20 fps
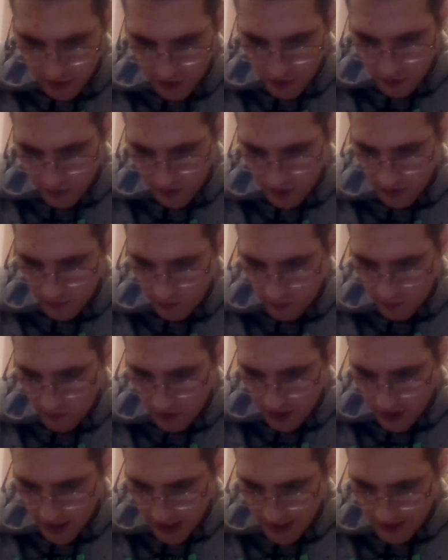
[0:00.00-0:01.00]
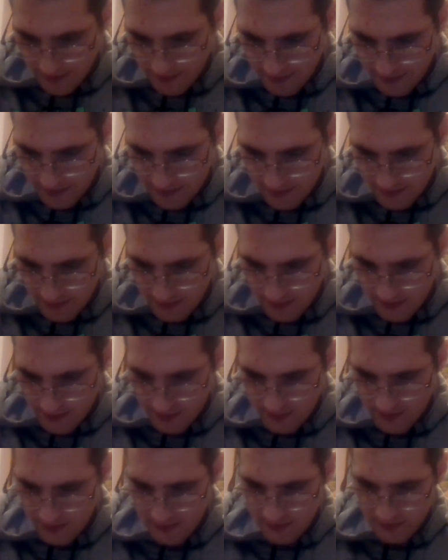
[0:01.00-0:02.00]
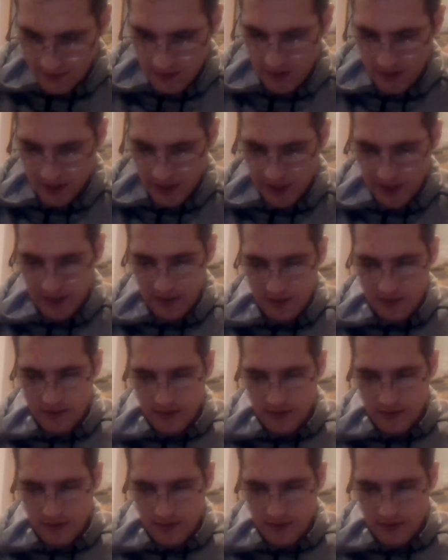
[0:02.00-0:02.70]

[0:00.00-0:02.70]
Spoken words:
21. All right.